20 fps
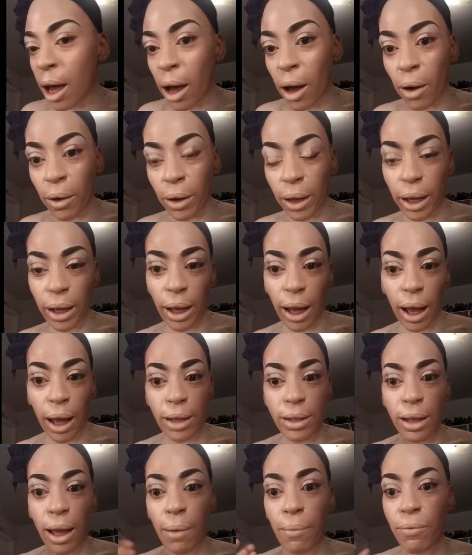Okay,
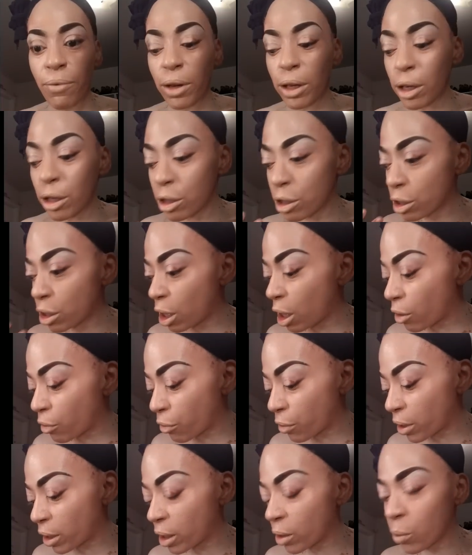guys, I'm finished
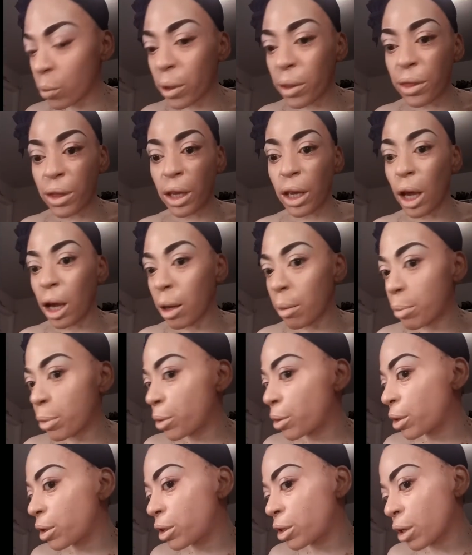covering with the
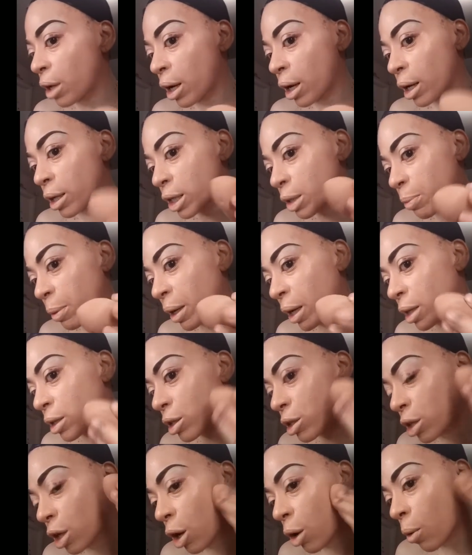beauty sponge.
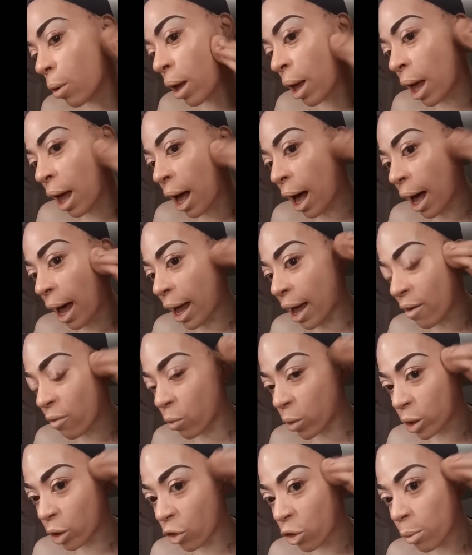So I have
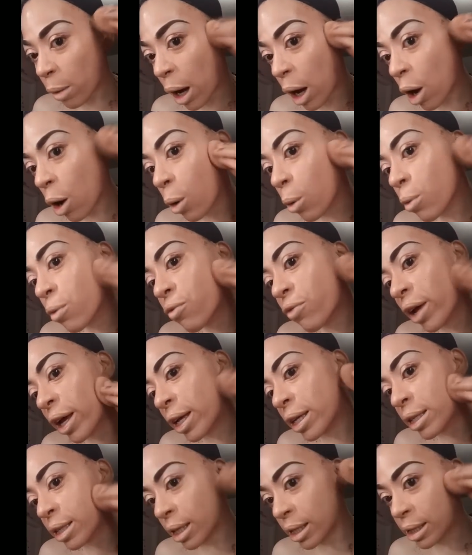went over my whole
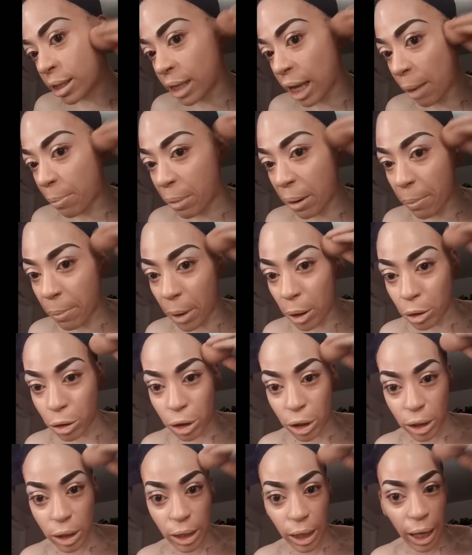face in tapping
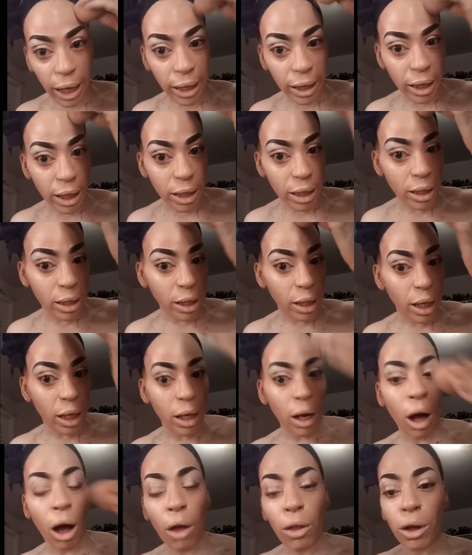motions like this to
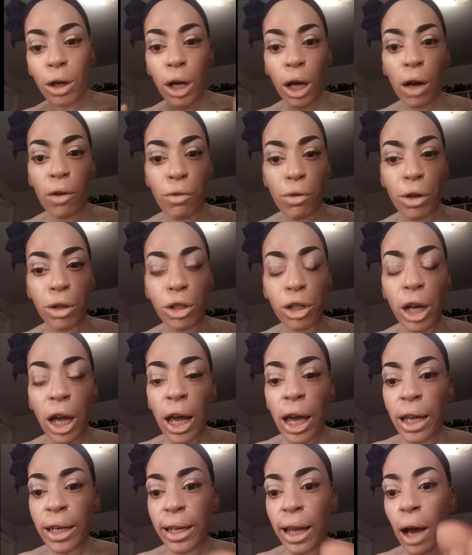get all the coverage.
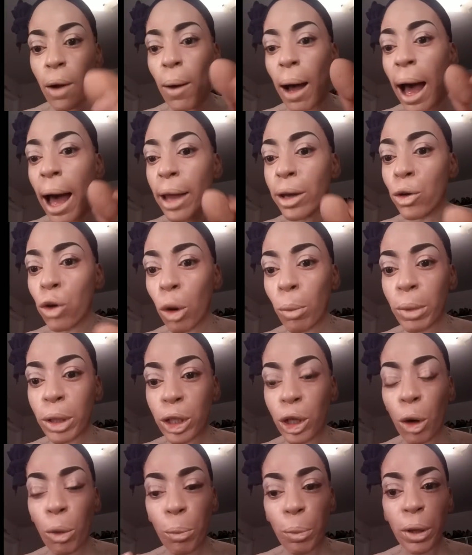Now, I normally
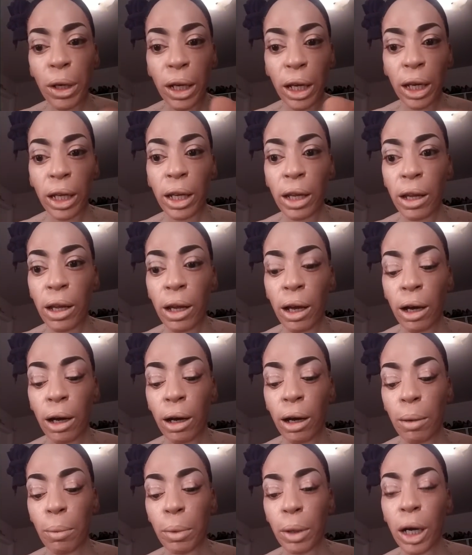don't put any
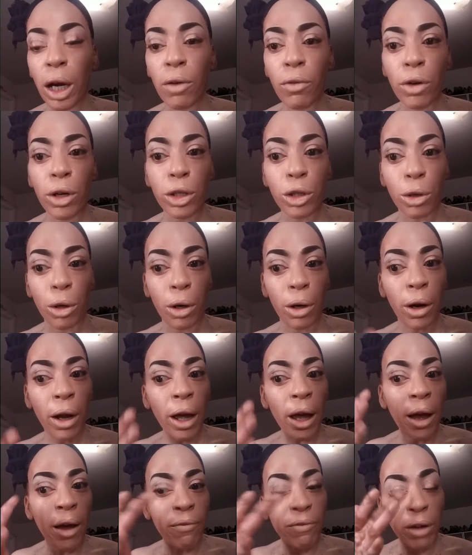coverage or
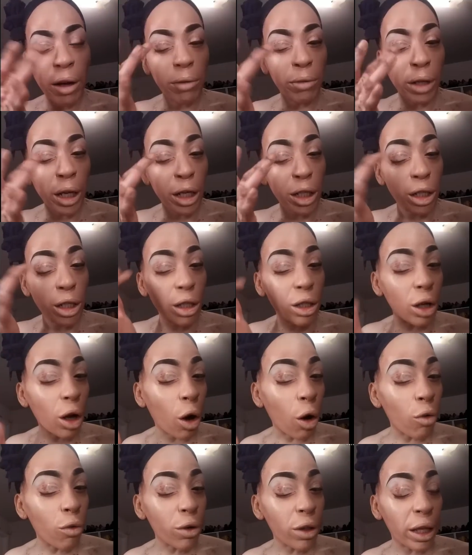foundation
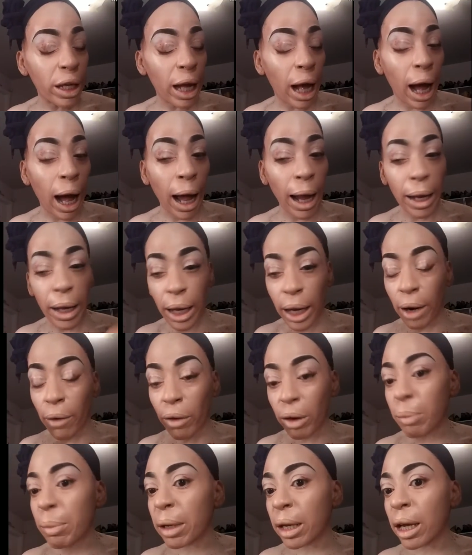over the eye
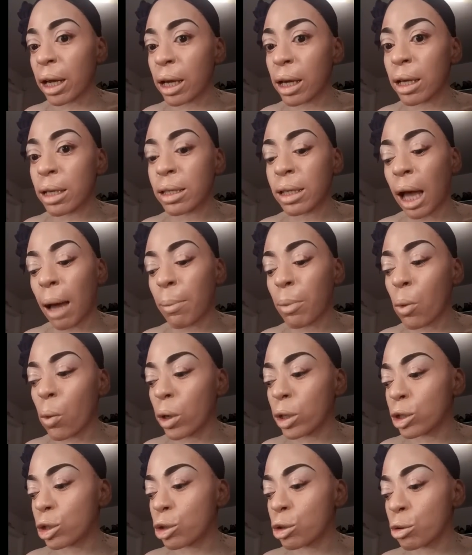area, because I'm
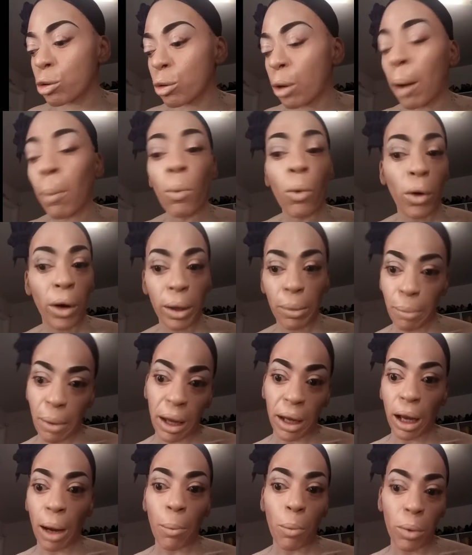wearing
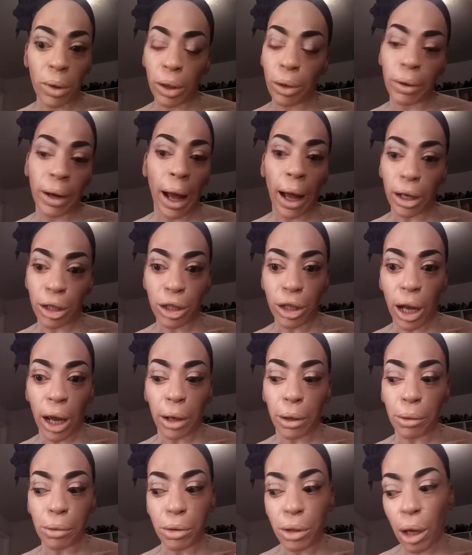makeup, I'm putting on
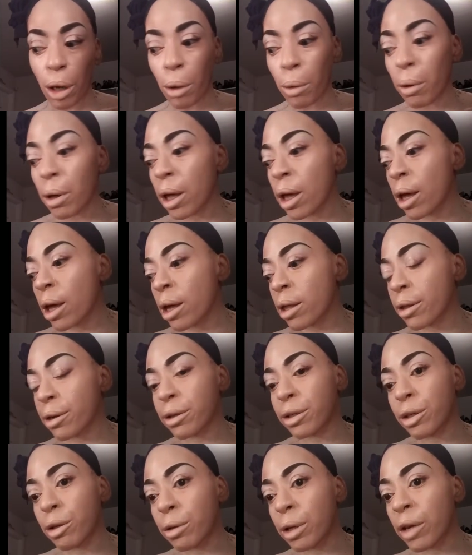eyeshadow. So
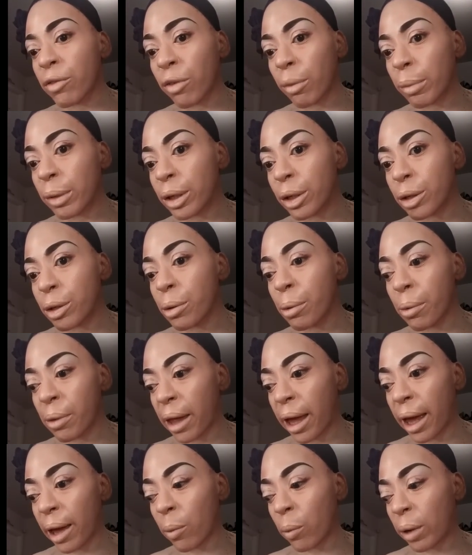there's no need for me to do
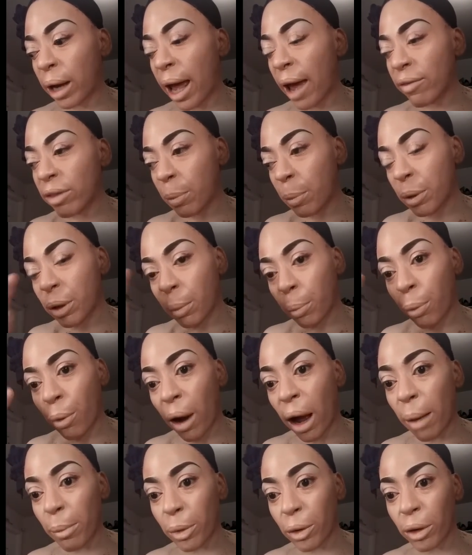that when I have to put a
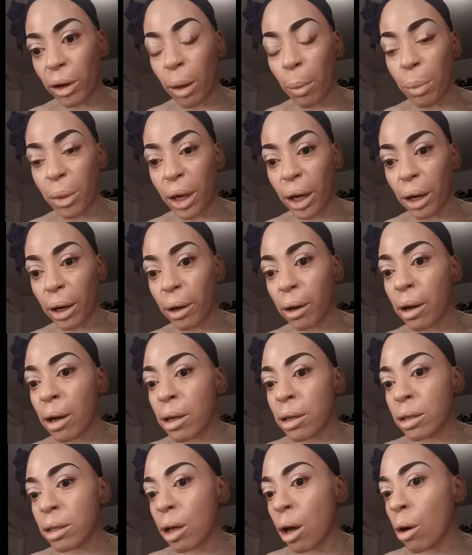primer up there.
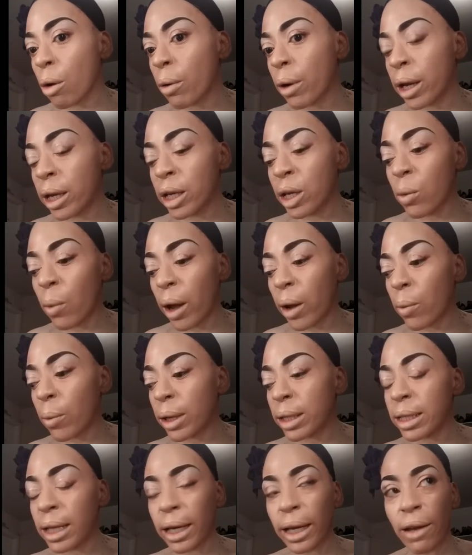So anyway,
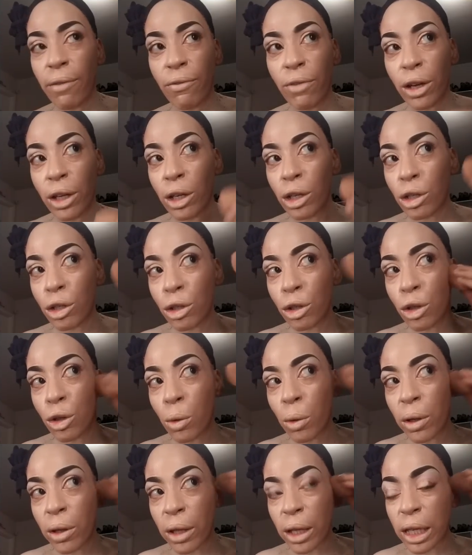once I get finished
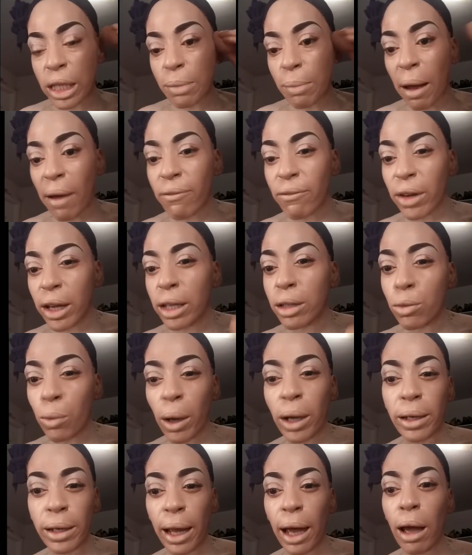doing this, my face
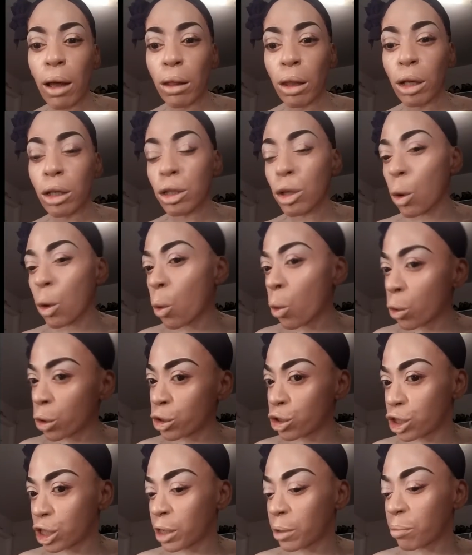right now looks
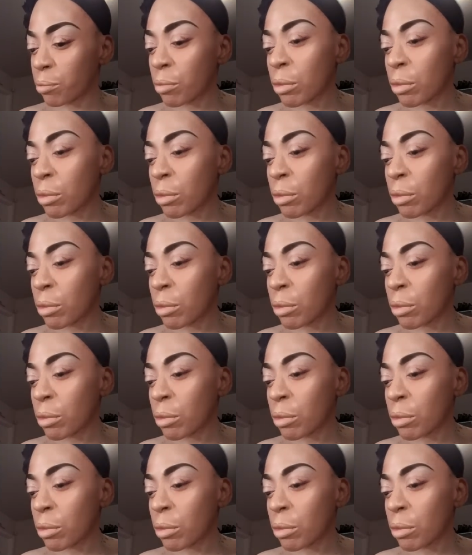orangey